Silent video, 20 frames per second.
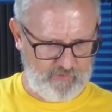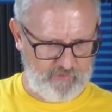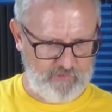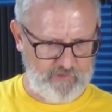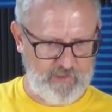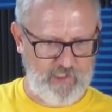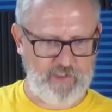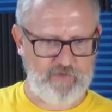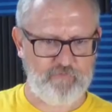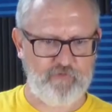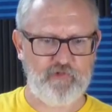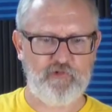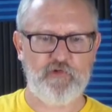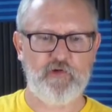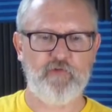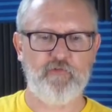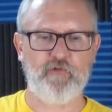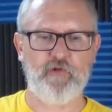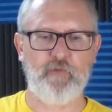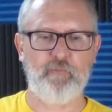life
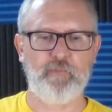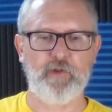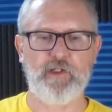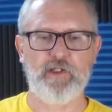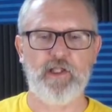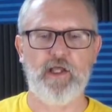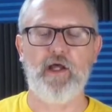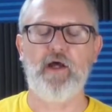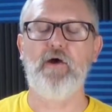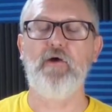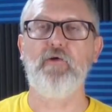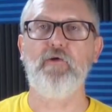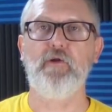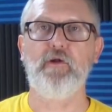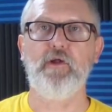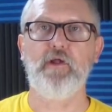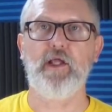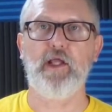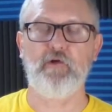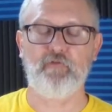shifts up and down.
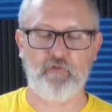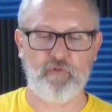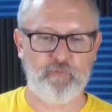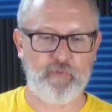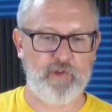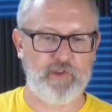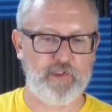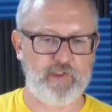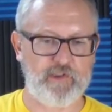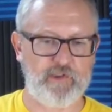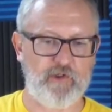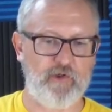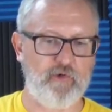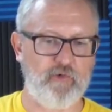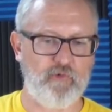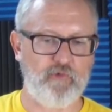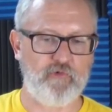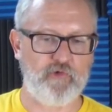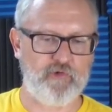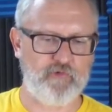Everybody
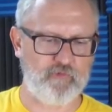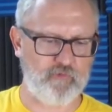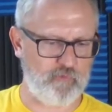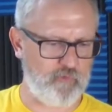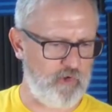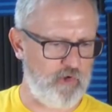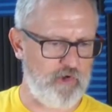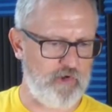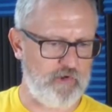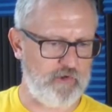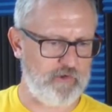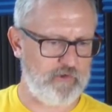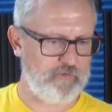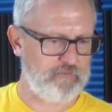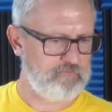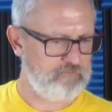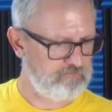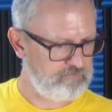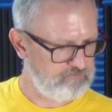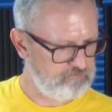knows it's wrong.
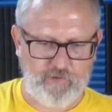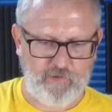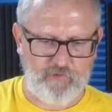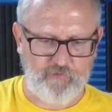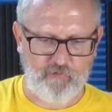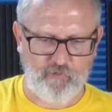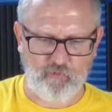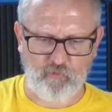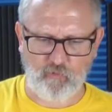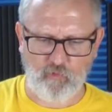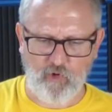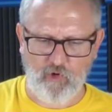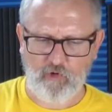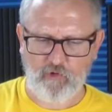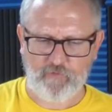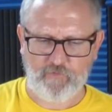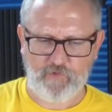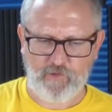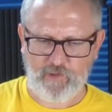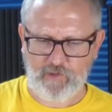Is it
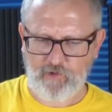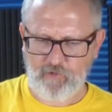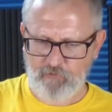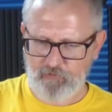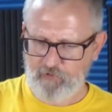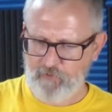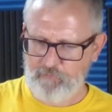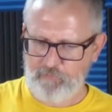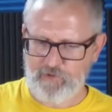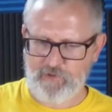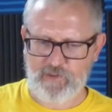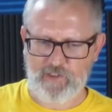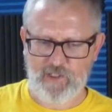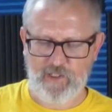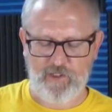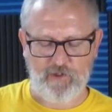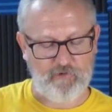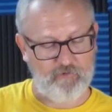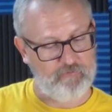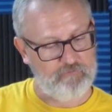wrong that it goes up and
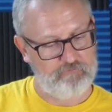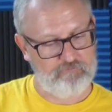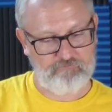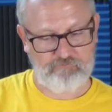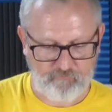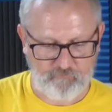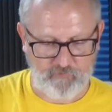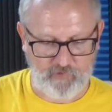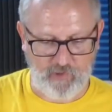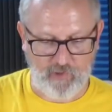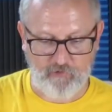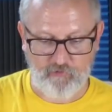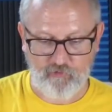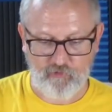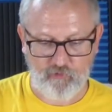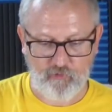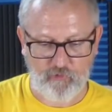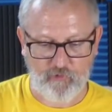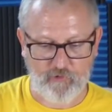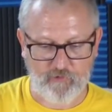down? Not
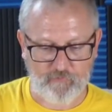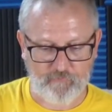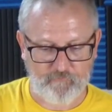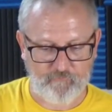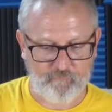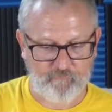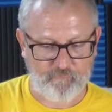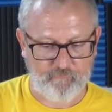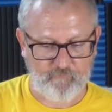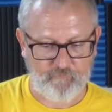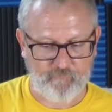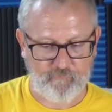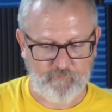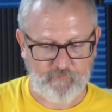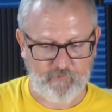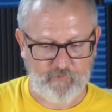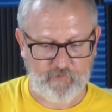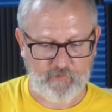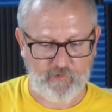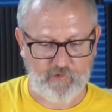sure.
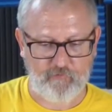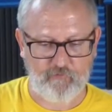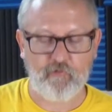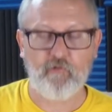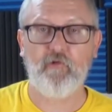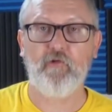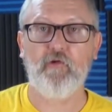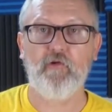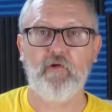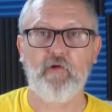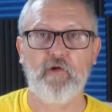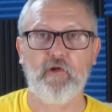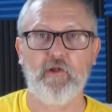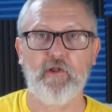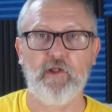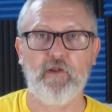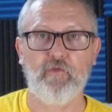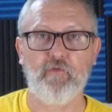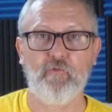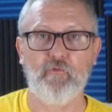Let's
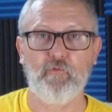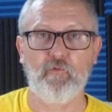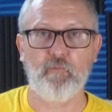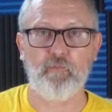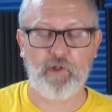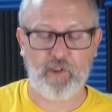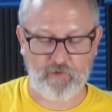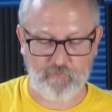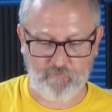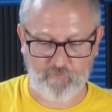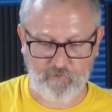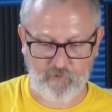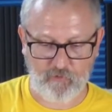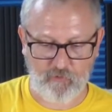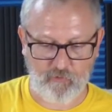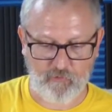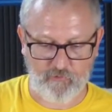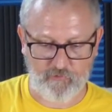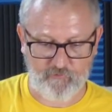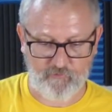get through the remainder of the
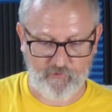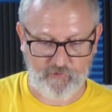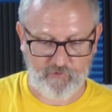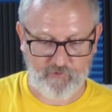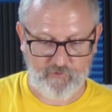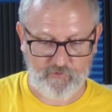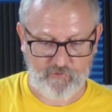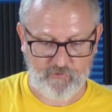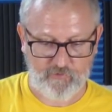chorus here.